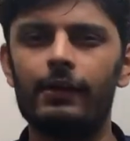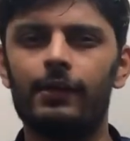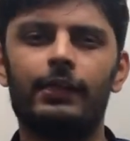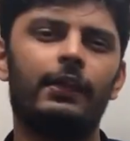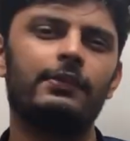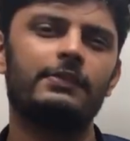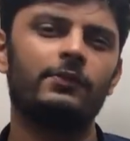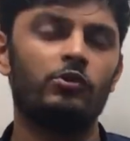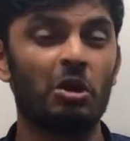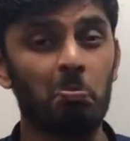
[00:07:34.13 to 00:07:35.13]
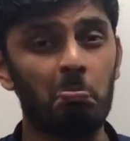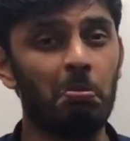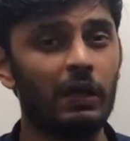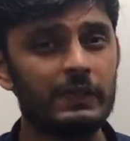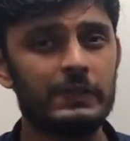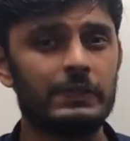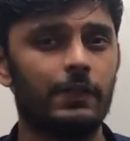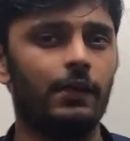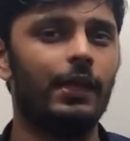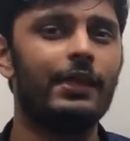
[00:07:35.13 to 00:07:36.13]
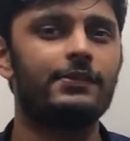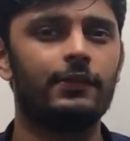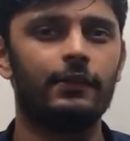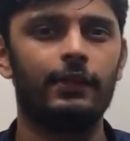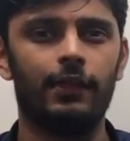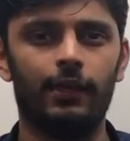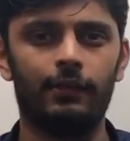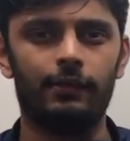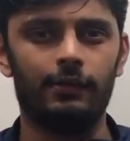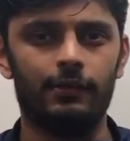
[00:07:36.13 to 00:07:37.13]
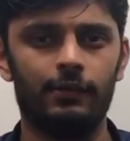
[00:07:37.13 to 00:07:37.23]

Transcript: at cadences which are much lesser than 90.